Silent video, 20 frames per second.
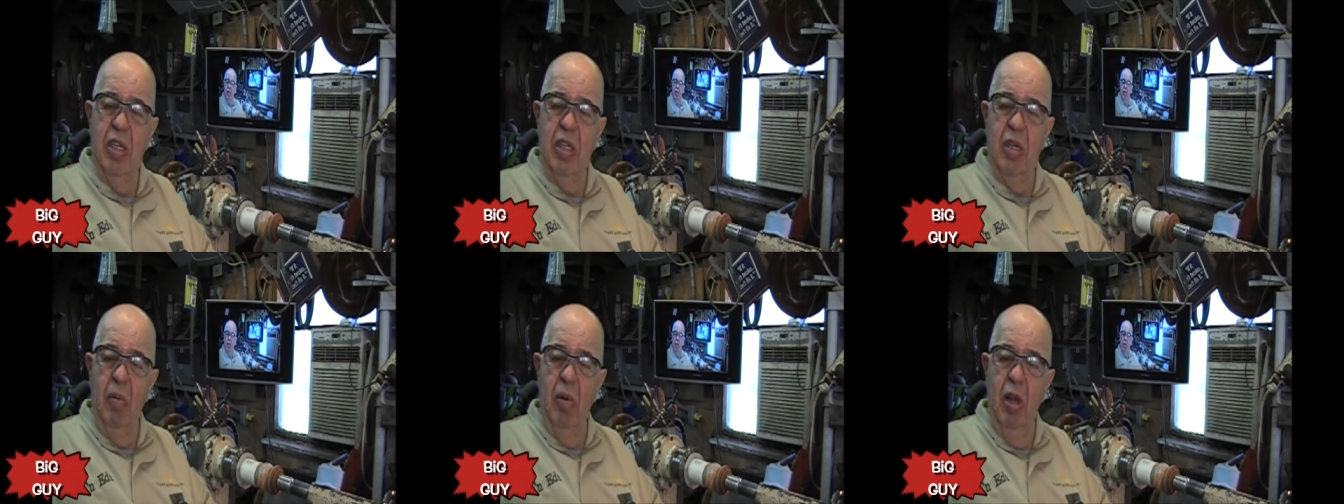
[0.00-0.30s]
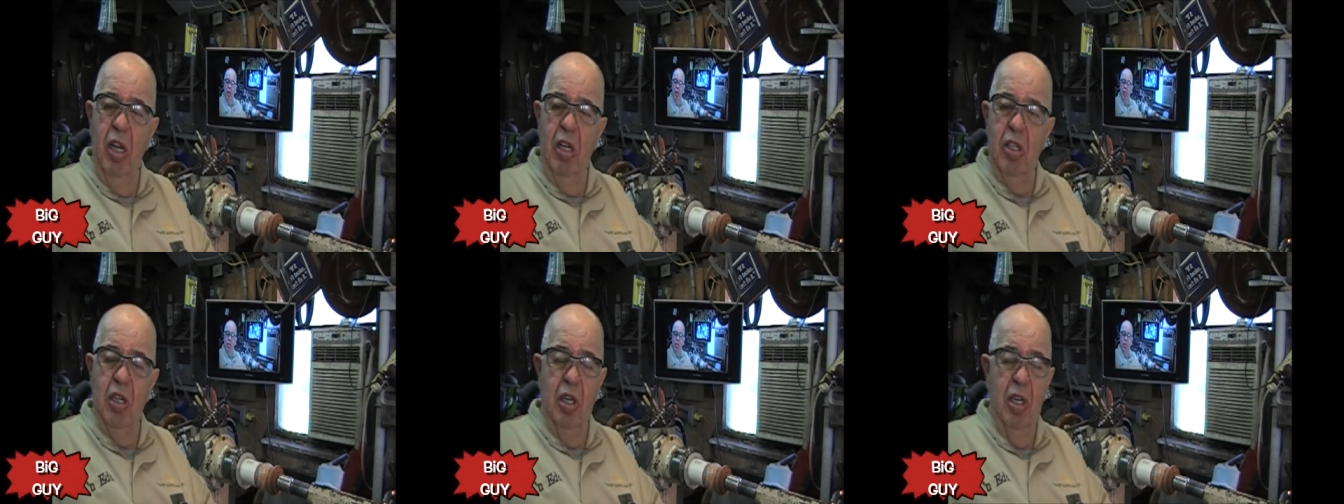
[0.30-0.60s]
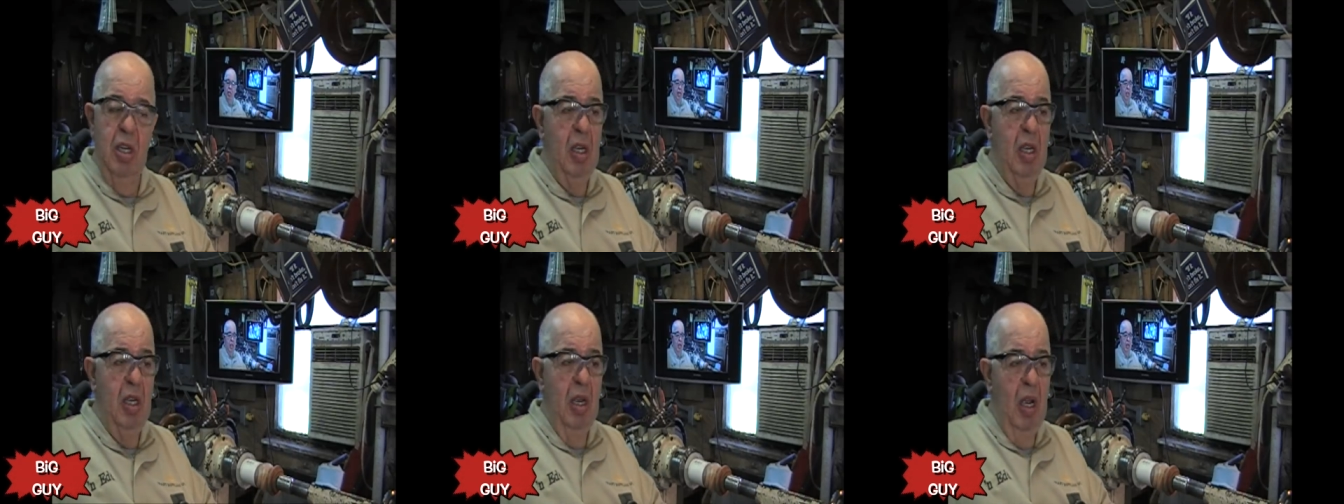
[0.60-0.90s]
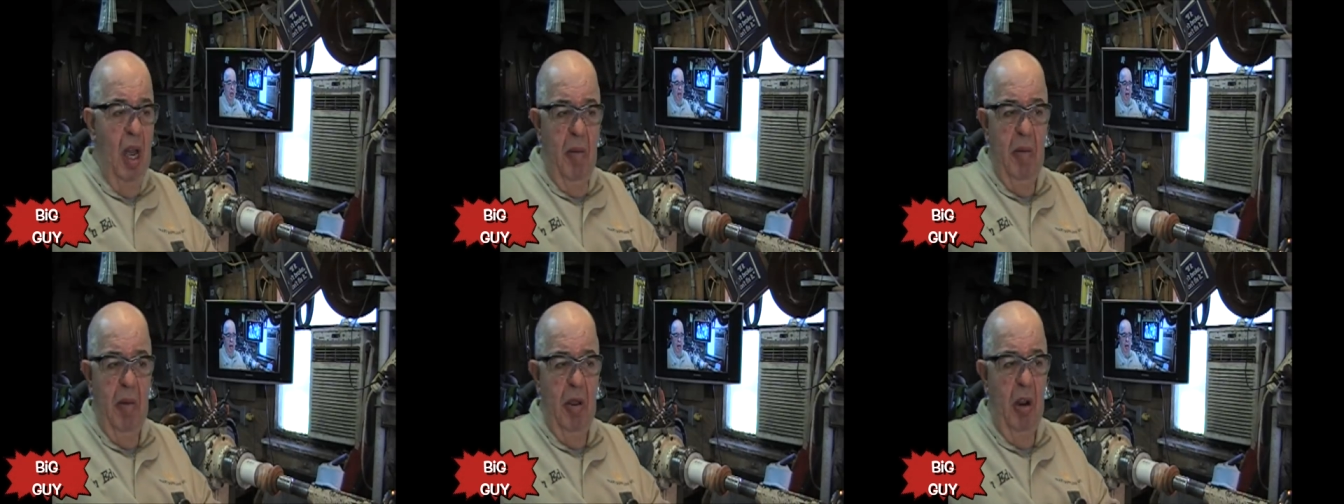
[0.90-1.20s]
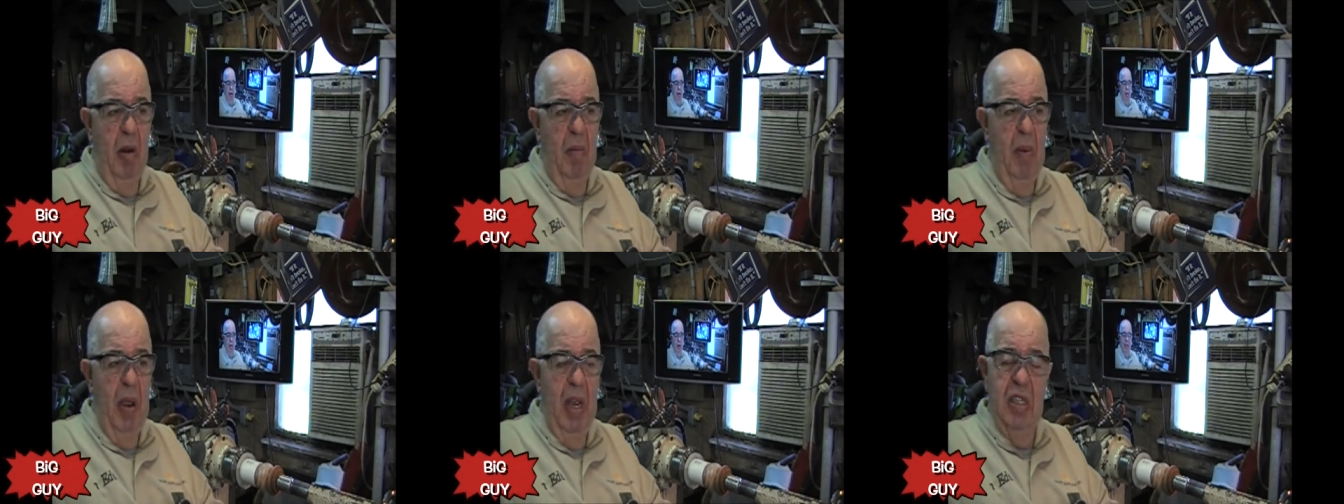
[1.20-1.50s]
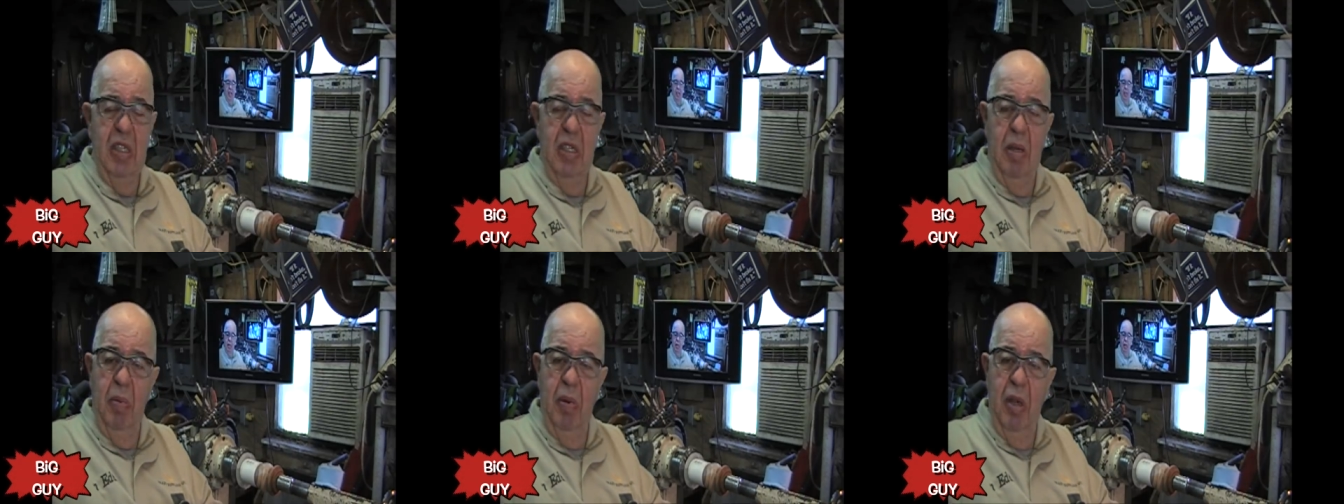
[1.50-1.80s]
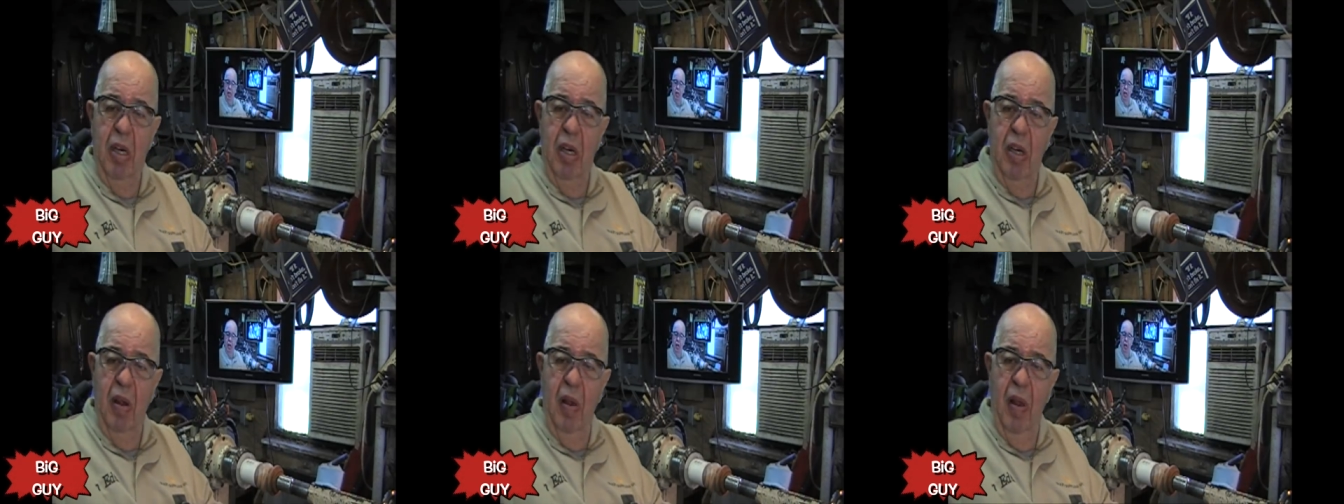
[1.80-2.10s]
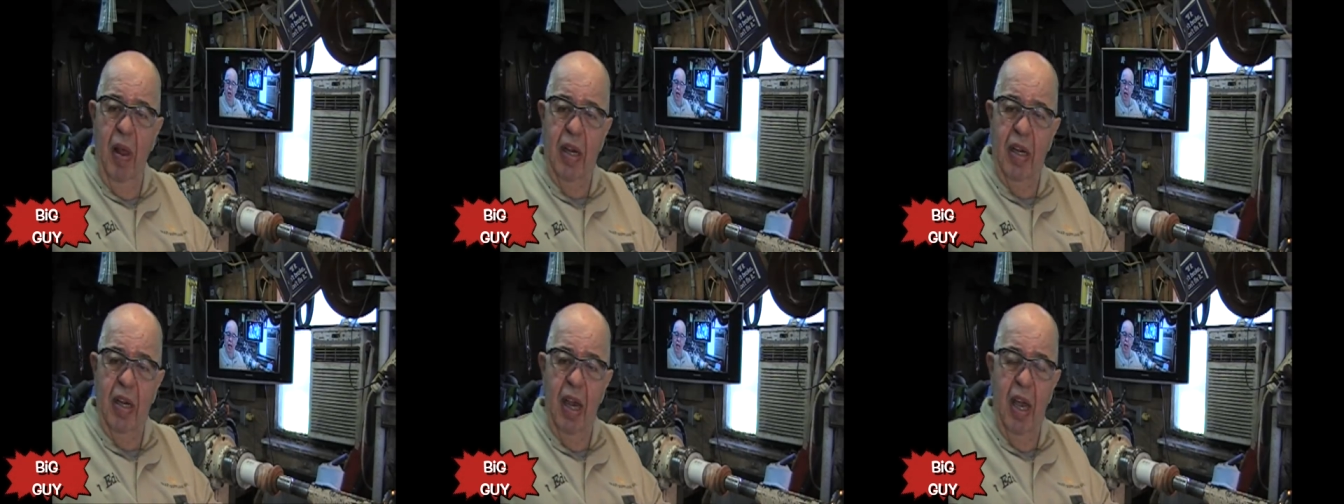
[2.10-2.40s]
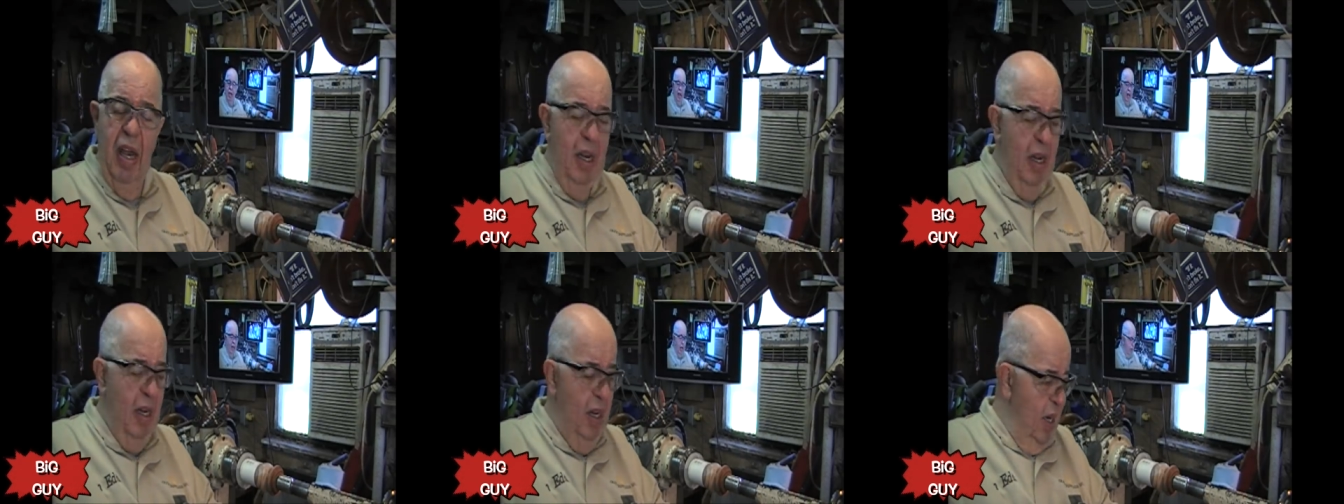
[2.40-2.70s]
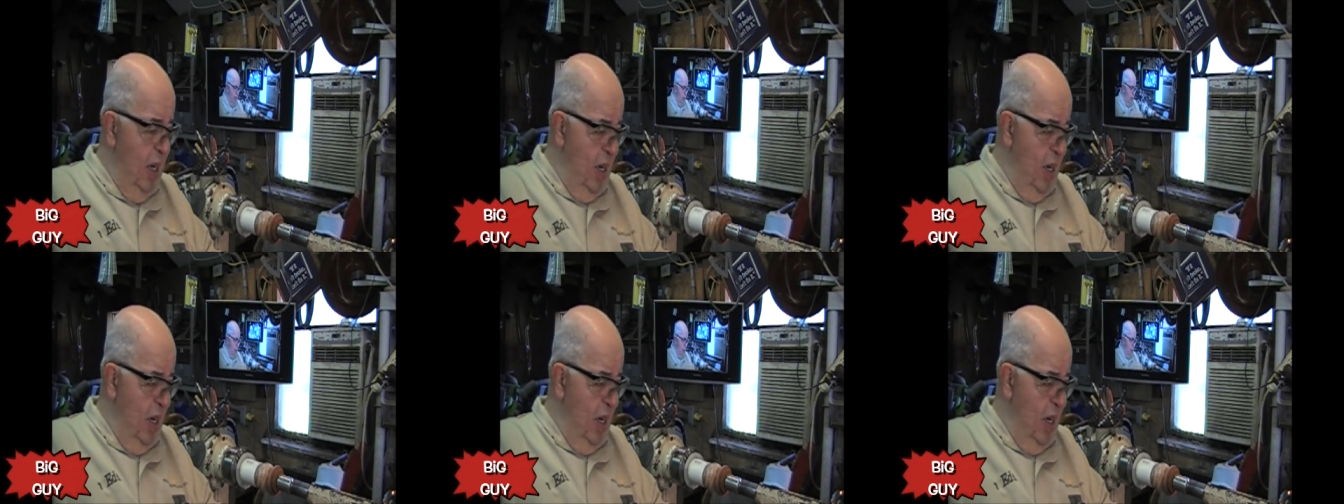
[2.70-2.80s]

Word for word: some lunch. I'm not going to pass up the deal like that.